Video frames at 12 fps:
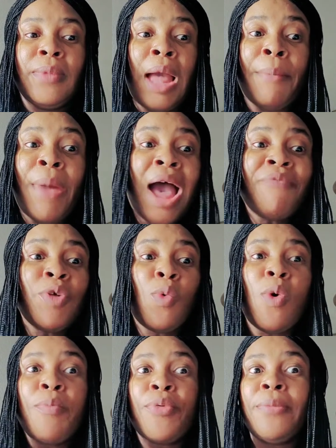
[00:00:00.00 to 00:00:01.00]
I'm having
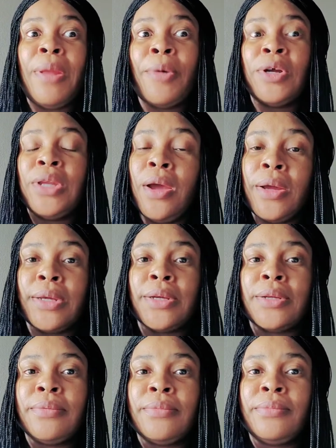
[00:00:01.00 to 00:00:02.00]
one problem or the other.
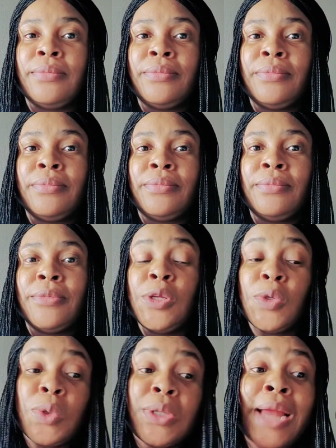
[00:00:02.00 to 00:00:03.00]

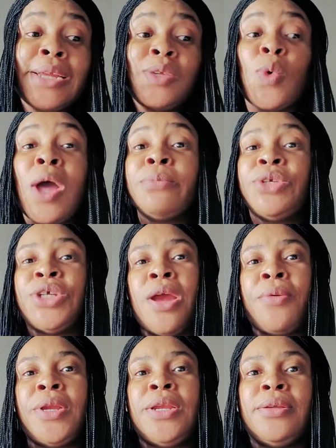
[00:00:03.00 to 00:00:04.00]
So that is why I'm
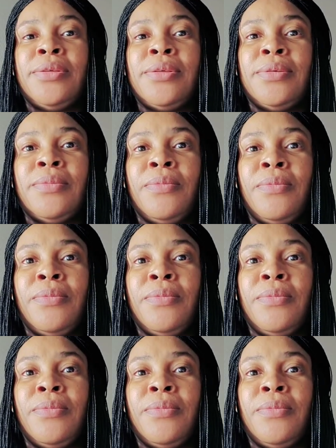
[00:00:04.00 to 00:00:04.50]
sharing this.